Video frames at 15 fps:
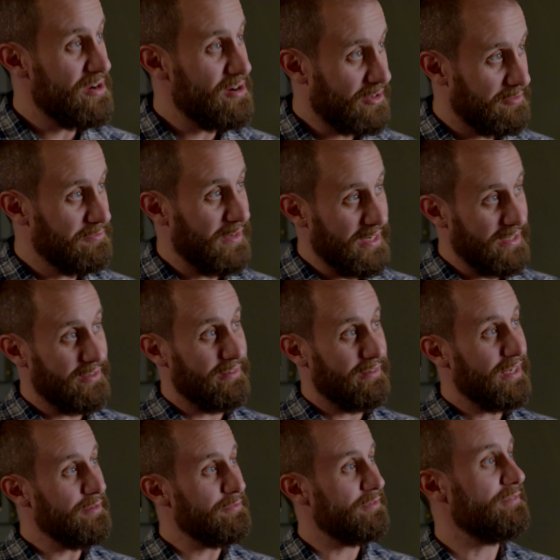are
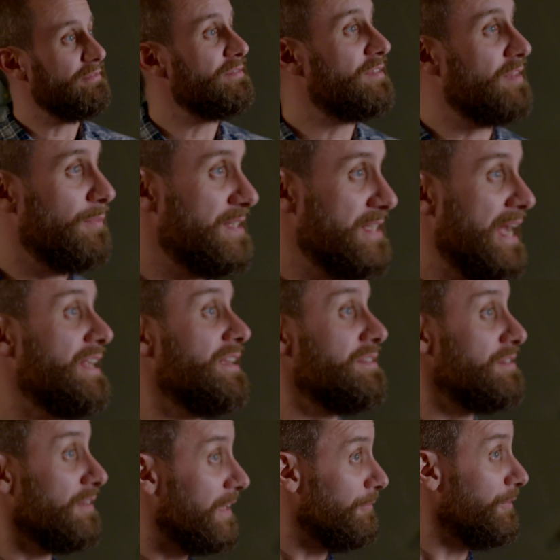convenient. Even some
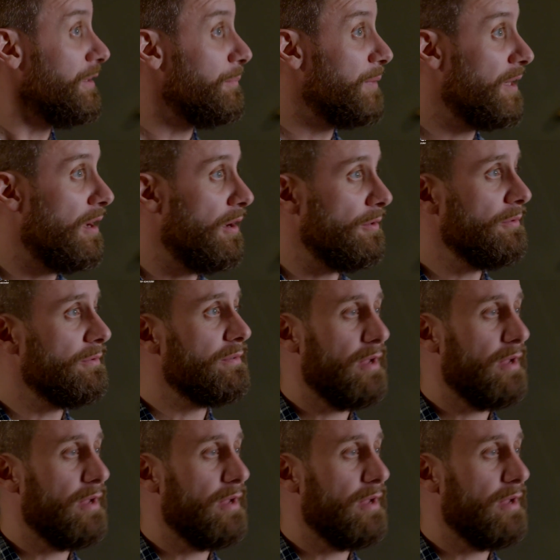Italians are giving them a go.